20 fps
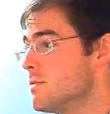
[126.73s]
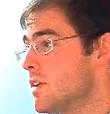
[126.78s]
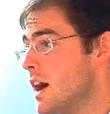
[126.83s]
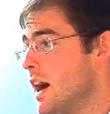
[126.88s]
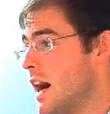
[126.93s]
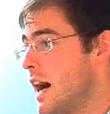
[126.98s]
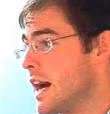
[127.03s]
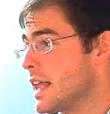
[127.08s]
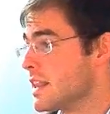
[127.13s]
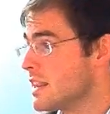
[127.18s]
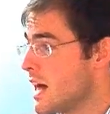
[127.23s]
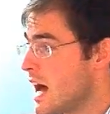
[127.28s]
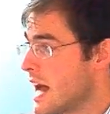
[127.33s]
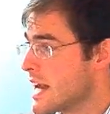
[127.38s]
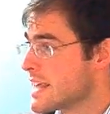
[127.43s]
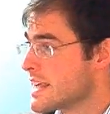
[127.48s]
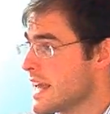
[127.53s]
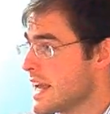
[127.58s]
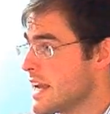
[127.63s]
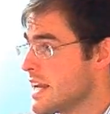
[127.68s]

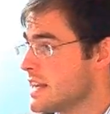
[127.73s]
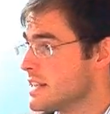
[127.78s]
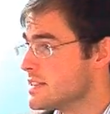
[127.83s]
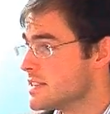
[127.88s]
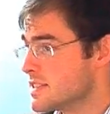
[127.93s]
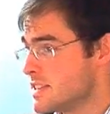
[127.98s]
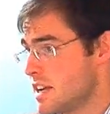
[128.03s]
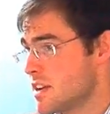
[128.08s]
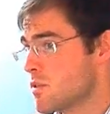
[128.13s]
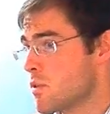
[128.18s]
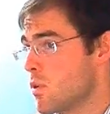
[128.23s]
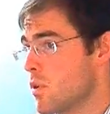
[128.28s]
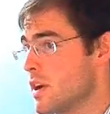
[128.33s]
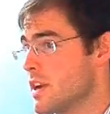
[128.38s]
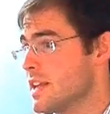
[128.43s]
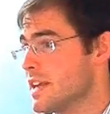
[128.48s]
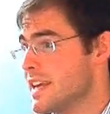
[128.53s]
lidocaine and steroid